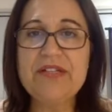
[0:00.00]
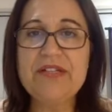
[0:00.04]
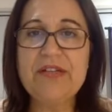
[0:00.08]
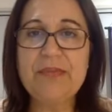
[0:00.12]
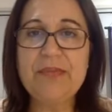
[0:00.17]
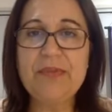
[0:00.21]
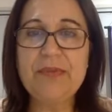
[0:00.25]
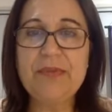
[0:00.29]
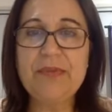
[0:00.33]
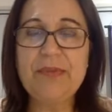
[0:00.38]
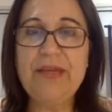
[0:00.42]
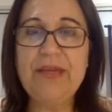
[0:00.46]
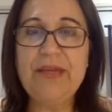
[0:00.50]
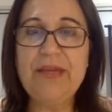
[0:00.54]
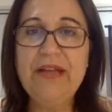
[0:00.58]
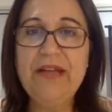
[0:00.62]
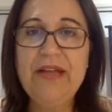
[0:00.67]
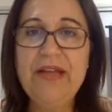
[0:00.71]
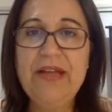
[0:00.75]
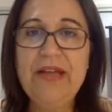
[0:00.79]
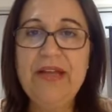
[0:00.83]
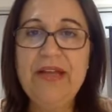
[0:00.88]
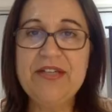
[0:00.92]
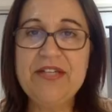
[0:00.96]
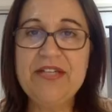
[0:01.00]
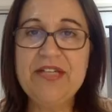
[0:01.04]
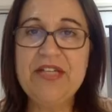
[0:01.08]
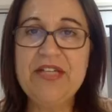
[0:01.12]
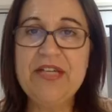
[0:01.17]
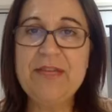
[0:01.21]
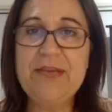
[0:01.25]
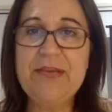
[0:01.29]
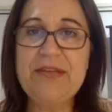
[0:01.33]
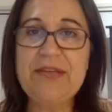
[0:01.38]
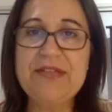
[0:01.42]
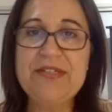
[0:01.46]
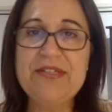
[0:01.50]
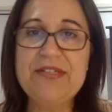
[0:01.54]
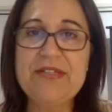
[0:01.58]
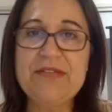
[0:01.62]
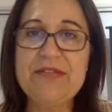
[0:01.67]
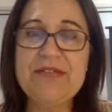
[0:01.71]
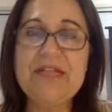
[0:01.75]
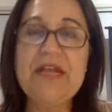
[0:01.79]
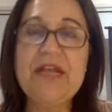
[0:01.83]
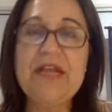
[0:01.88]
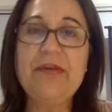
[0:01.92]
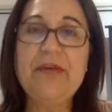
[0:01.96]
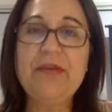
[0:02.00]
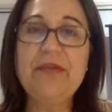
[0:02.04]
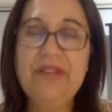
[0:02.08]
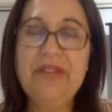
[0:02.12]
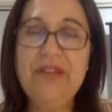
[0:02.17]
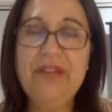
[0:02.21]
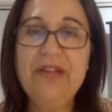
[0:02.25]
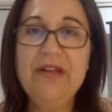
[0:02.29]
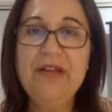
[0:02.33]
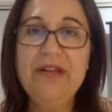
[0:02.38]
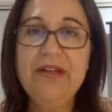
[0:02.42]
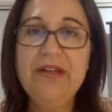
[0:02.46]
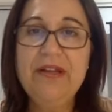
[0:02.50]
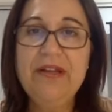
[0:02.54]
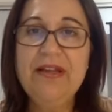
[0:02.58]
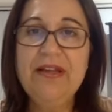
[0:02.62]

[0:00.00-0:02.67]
supplement and to keep ourselves healthy,